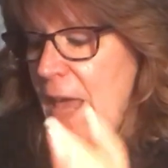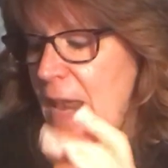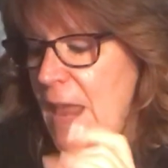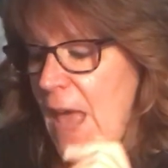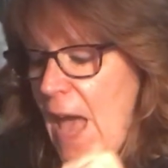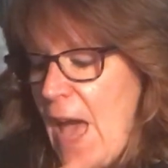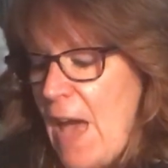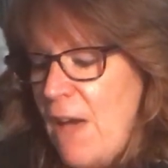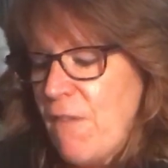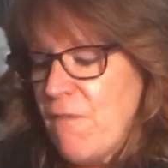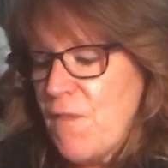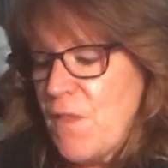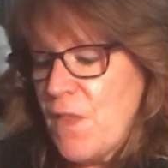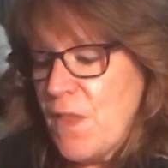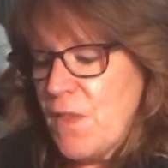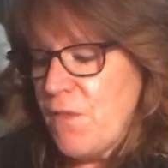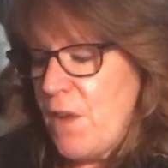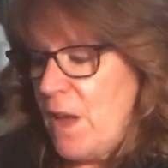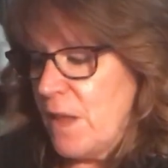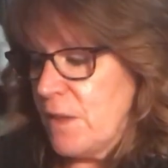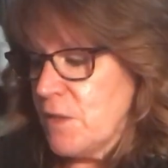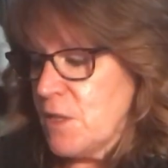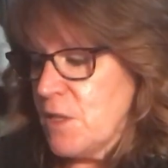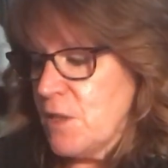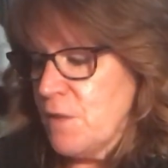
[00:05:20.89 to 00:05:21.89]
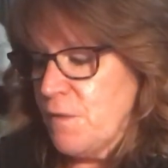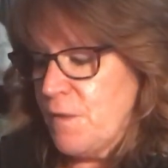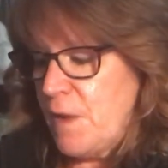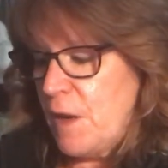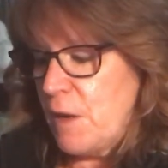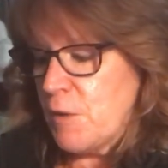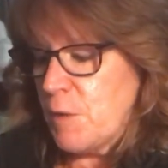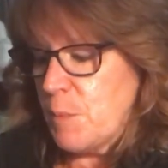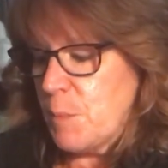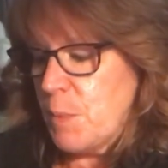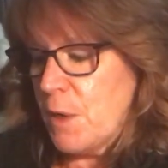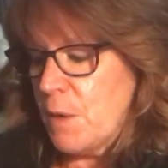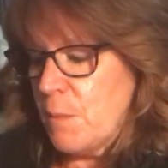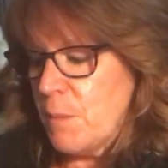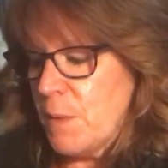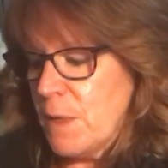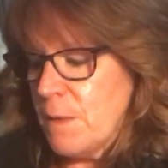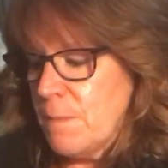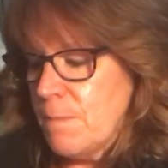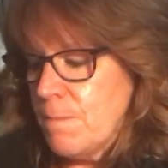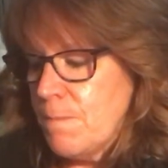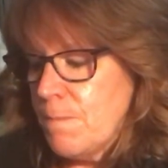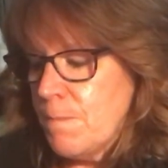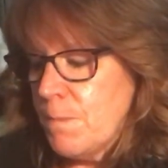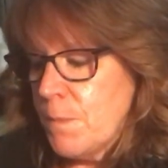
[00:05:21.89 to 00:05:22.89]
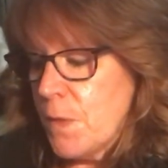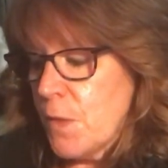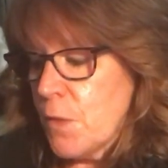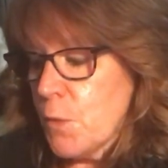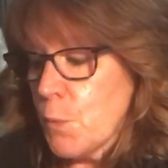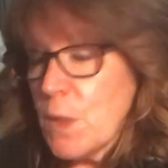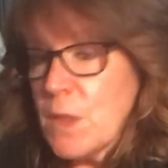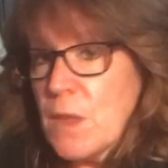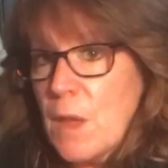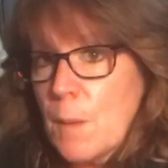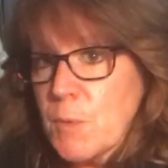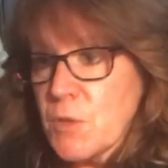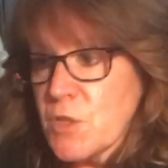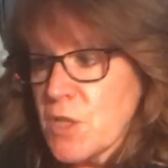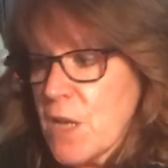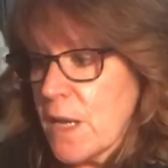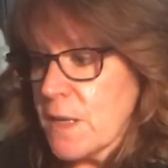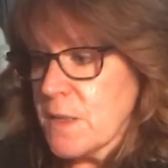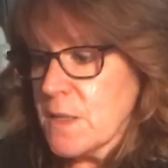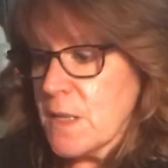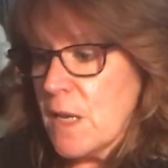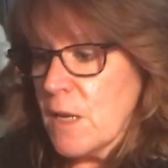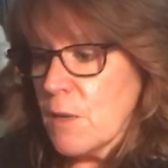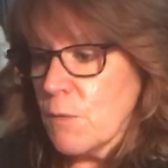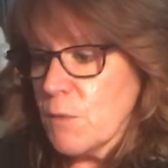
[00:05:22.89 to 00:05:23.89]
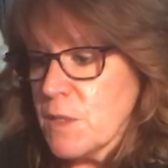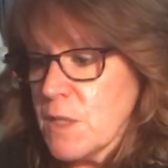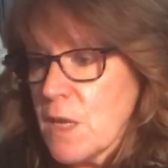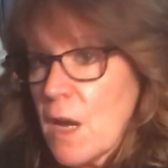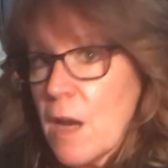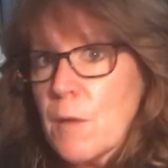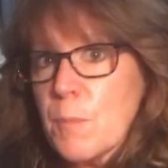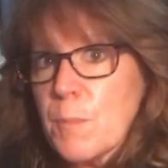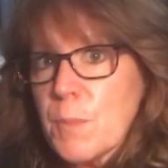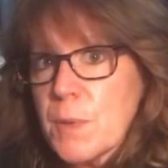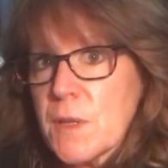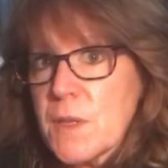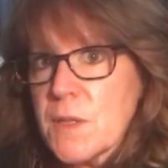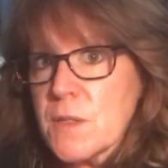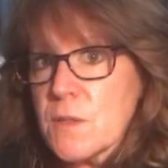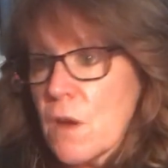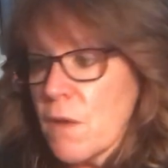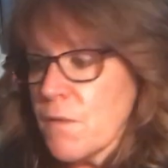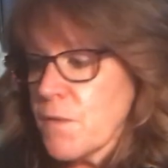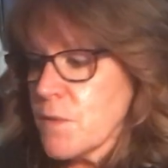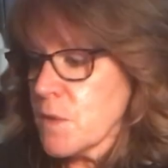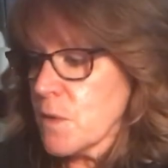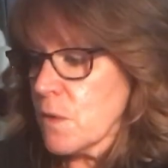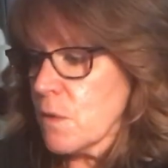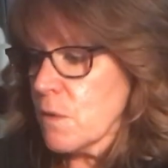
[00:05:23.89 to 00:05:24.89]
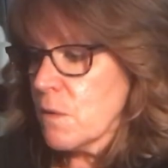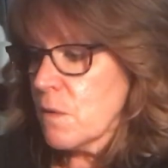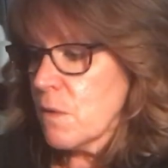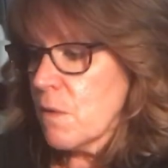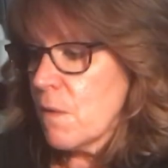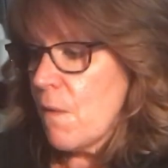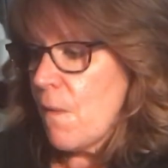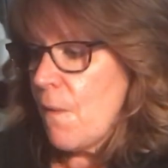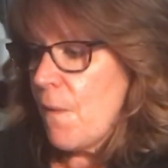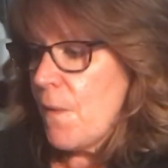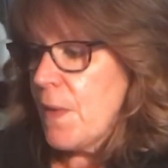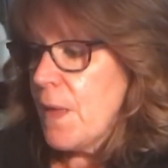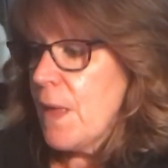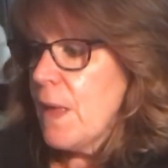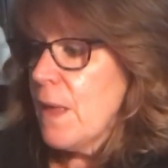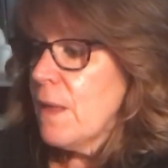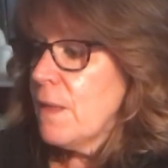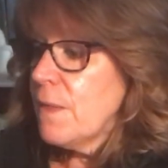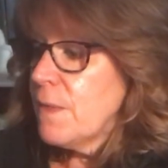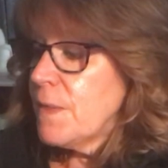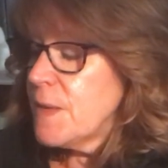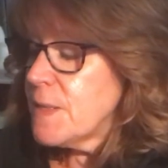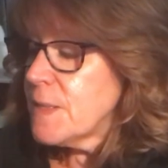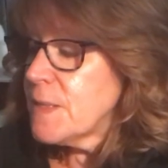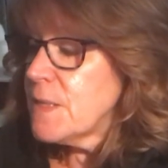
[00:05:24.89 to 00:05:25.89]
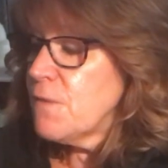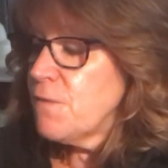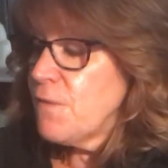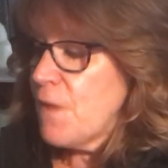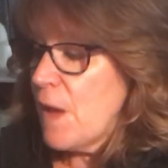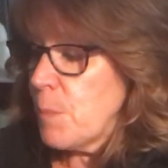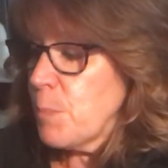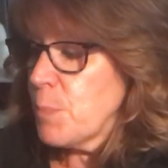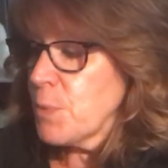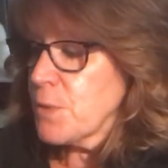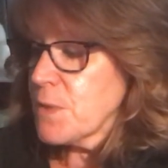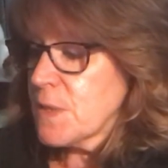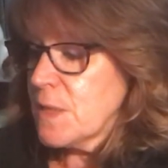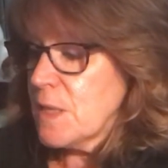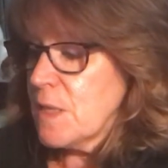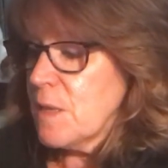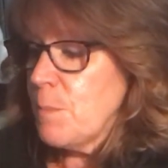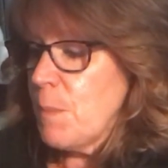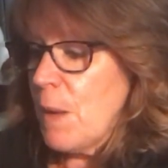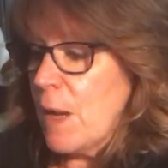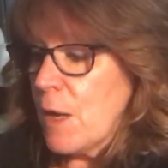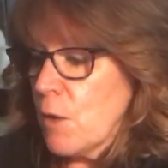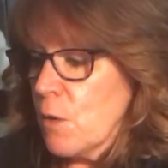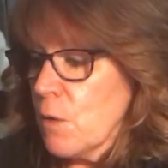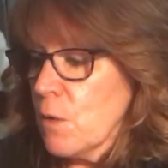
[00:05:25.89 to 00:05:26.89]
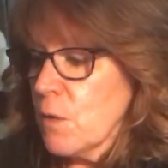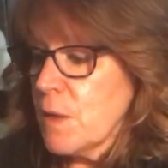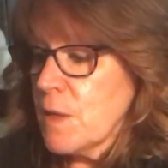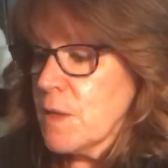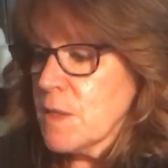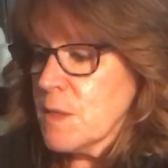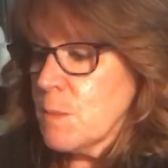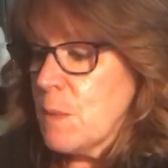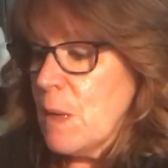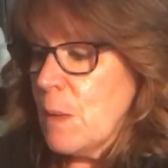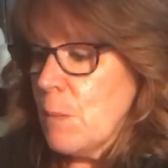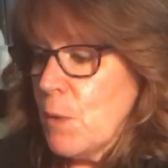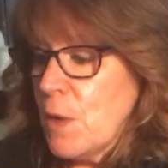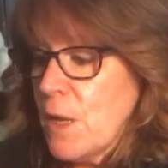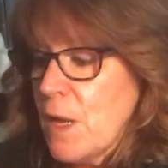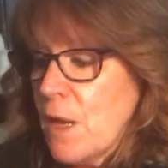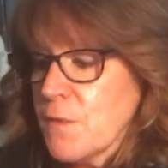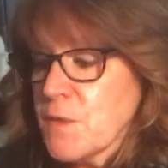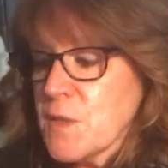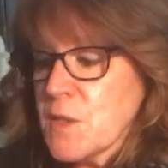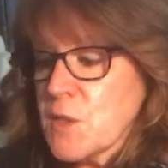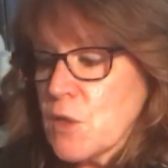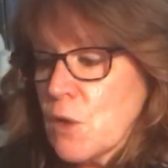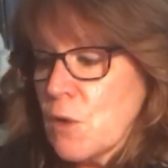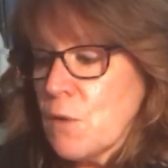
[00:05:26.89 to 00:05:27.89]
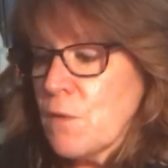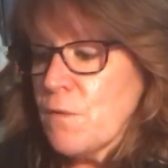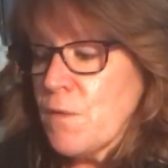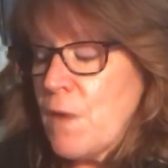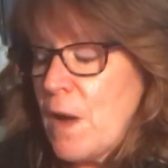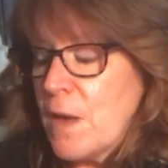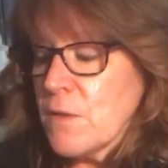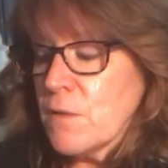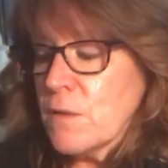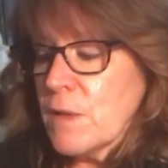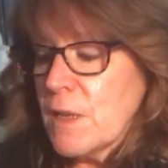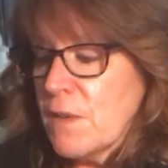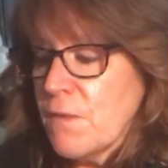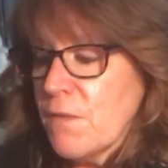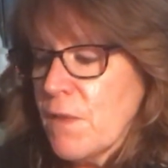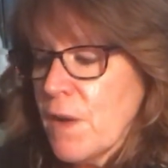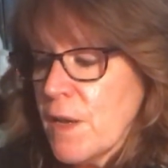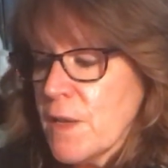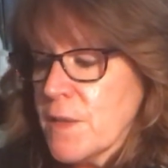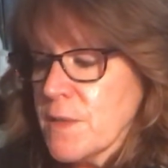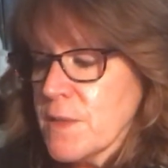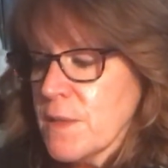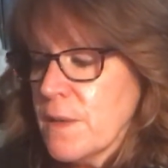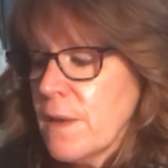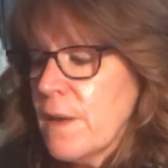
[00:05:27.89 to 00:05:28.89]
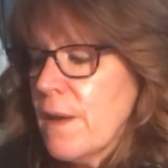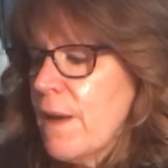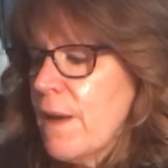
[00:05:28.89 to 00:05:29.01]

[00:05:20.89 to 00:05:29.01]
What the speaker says: and half the volunteer fire department, 3 lumberjacks, and a retired police officer. This event preceded my earliest memory of stern fatherly advice.